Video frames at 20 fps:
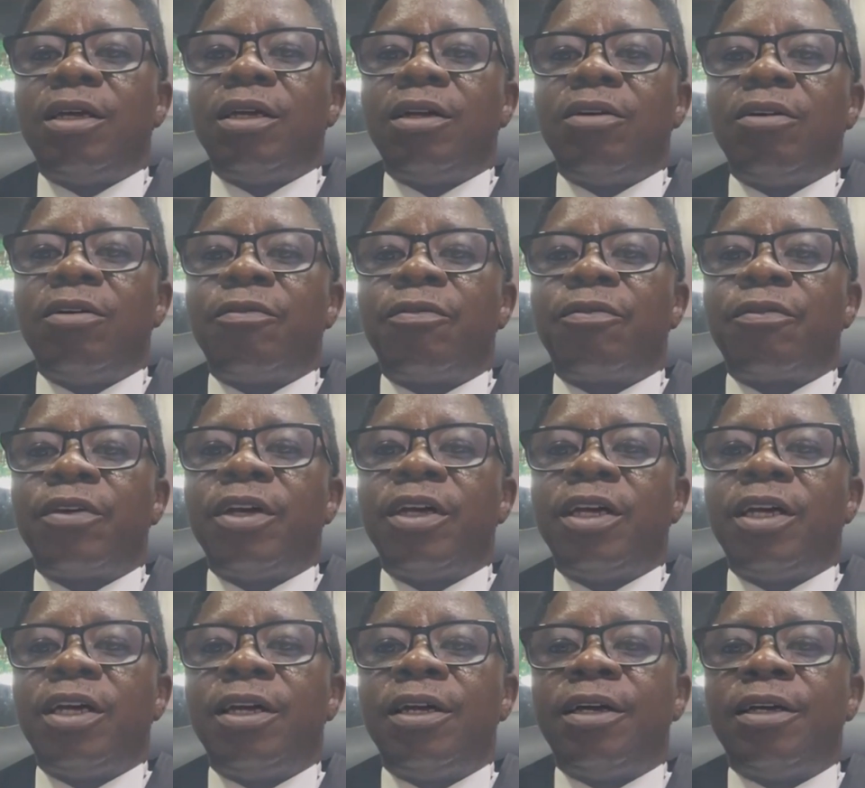of
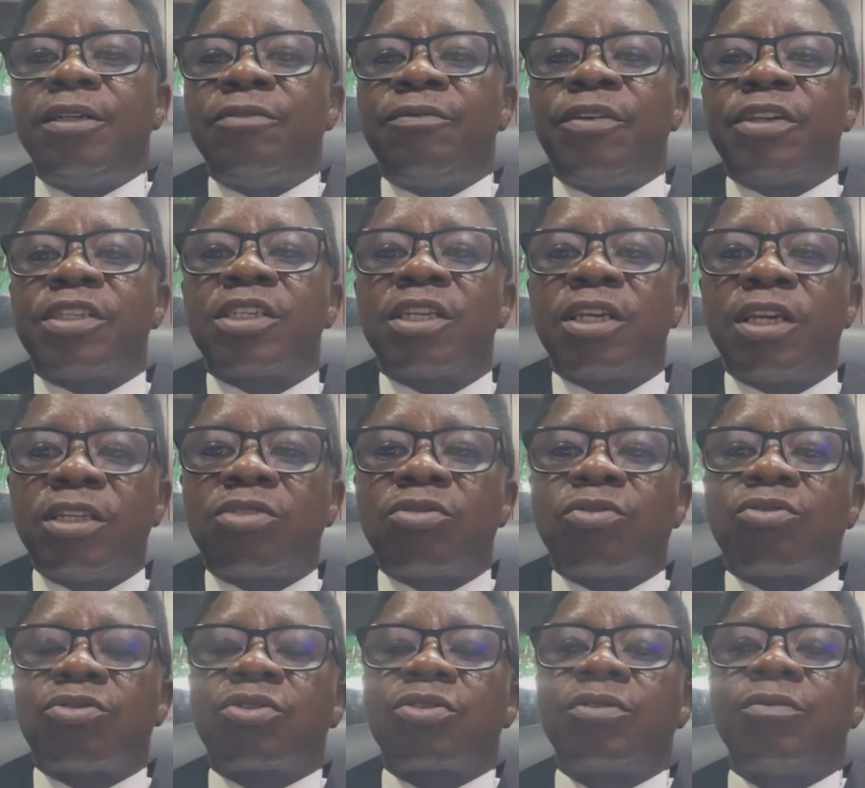
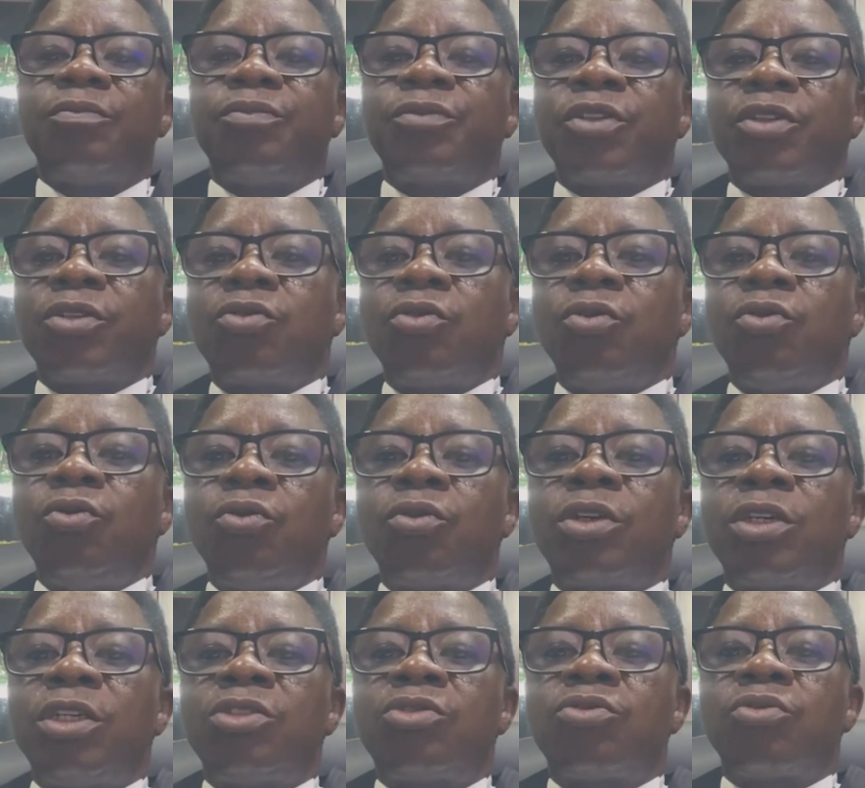investigators to
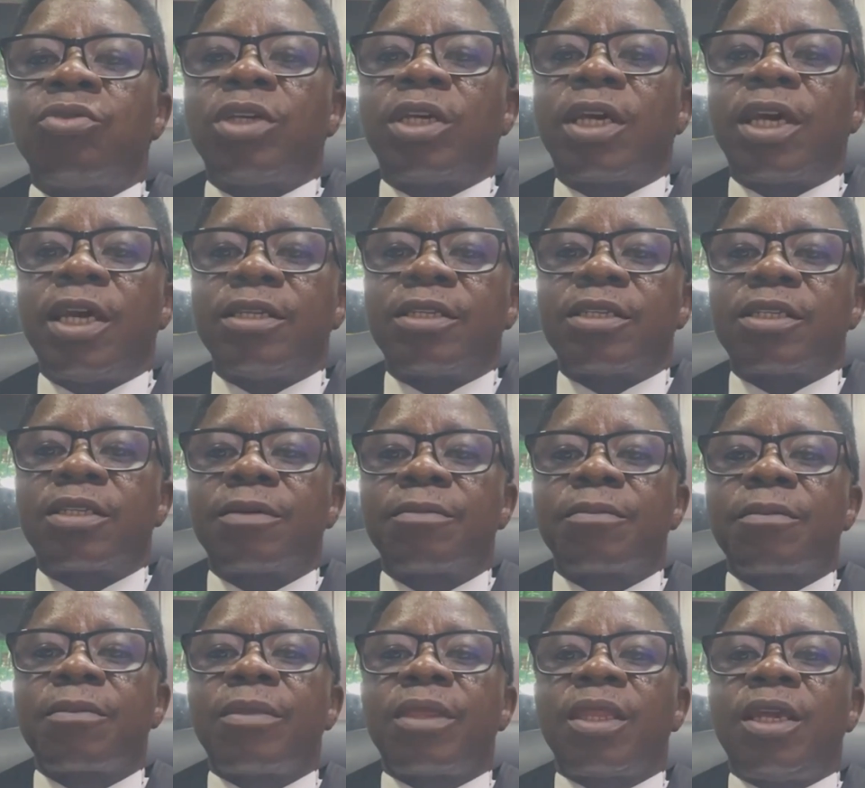look into the case.
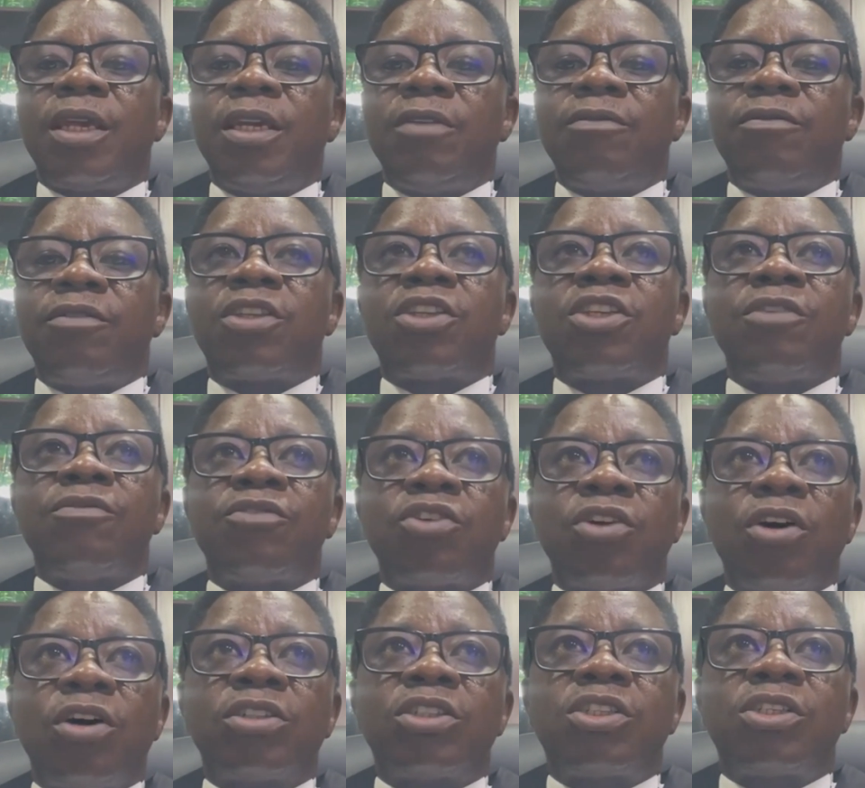If the chief
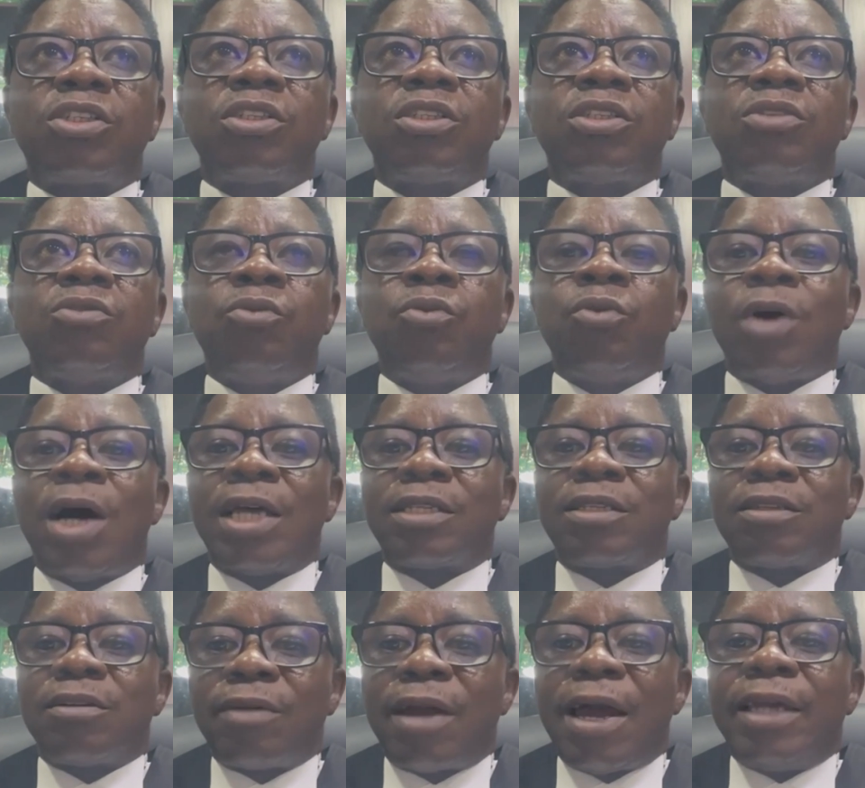judge, who
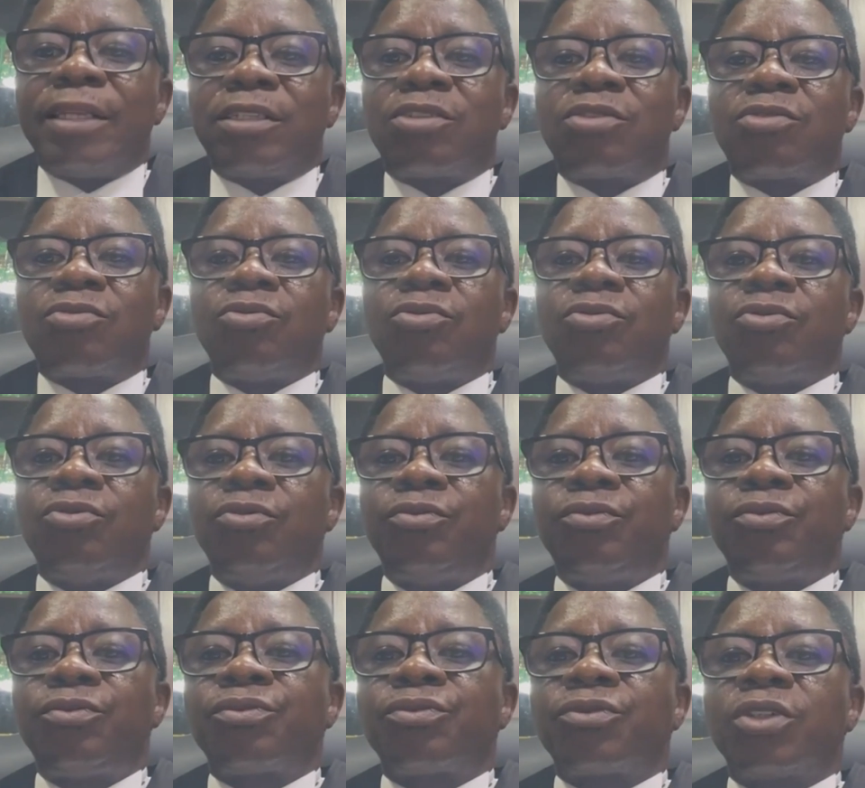has a right to
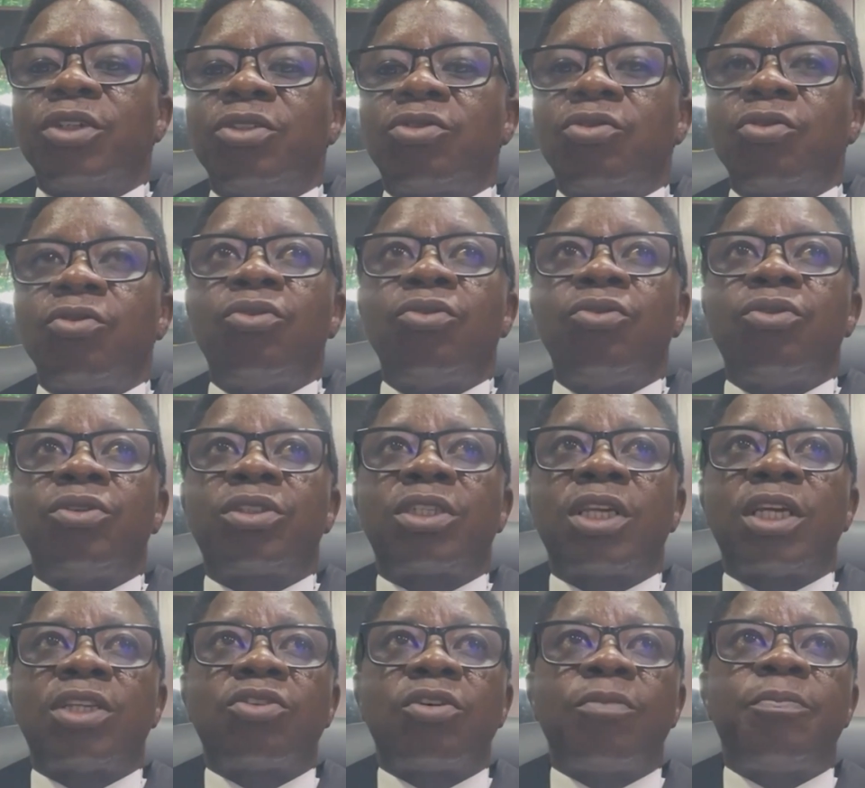
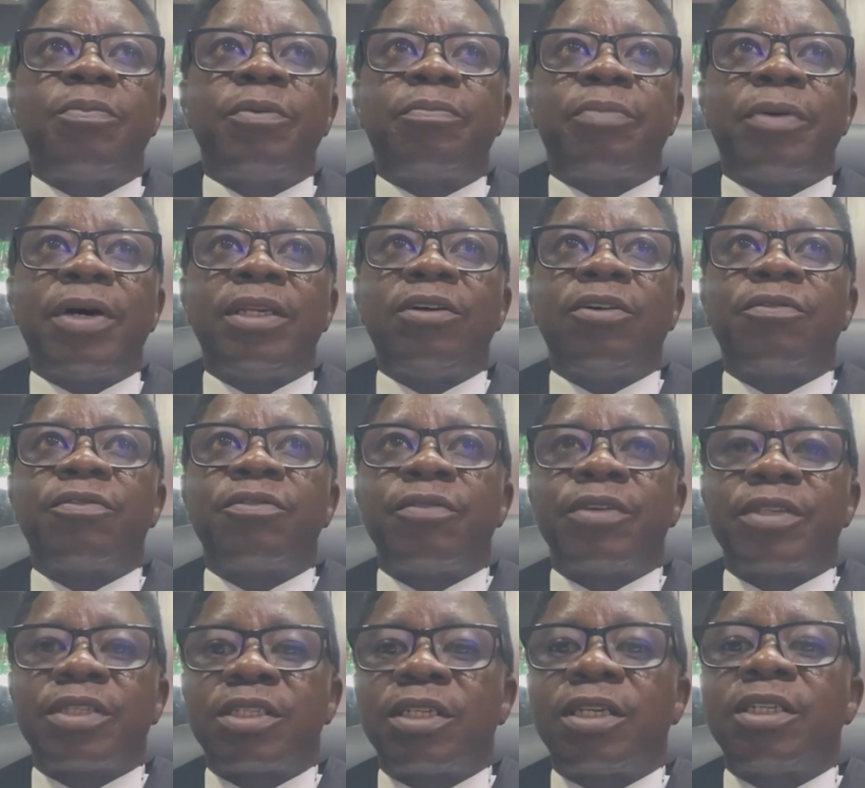set up a panel of
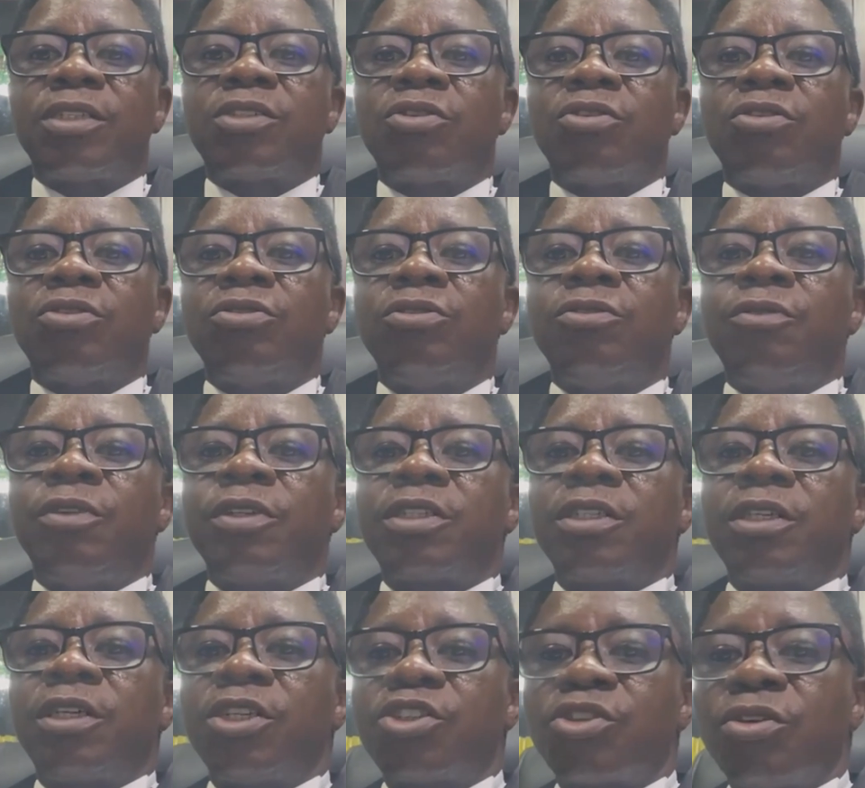
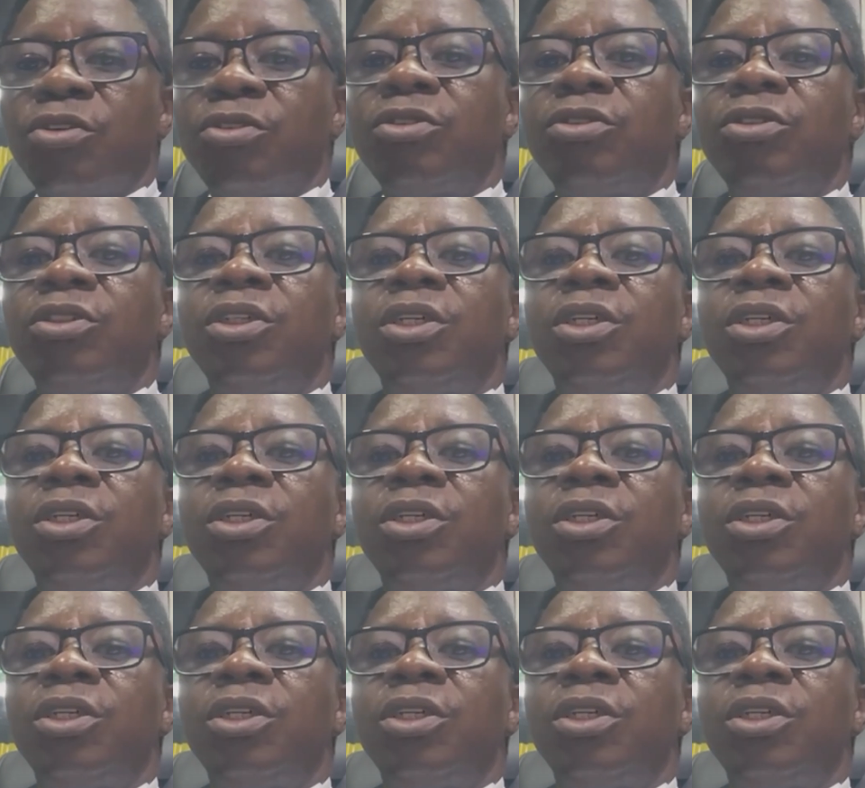investigations,